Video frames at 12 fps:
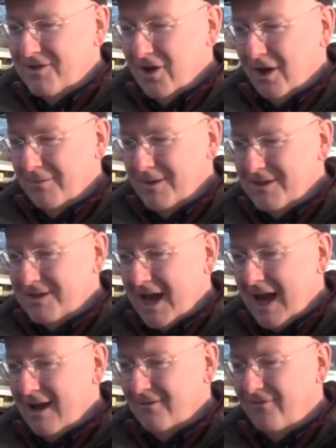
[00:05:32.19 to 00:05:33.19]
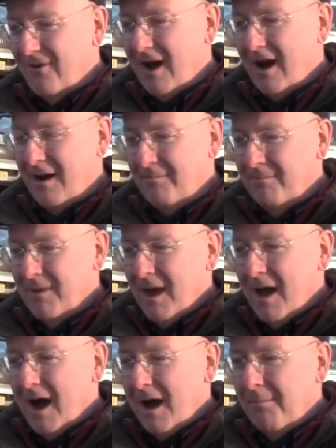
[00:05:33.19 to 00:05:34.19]
Germans have
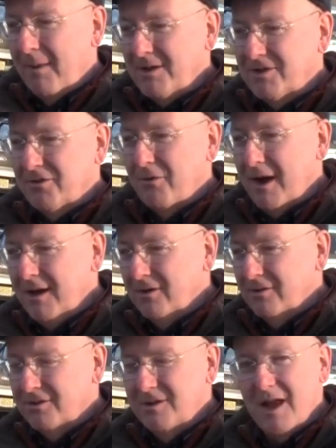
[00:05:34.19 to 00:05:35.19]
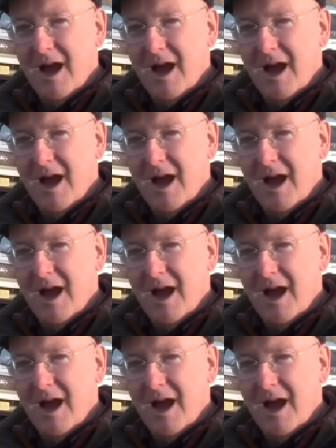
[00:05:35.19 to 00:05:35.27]
a much greater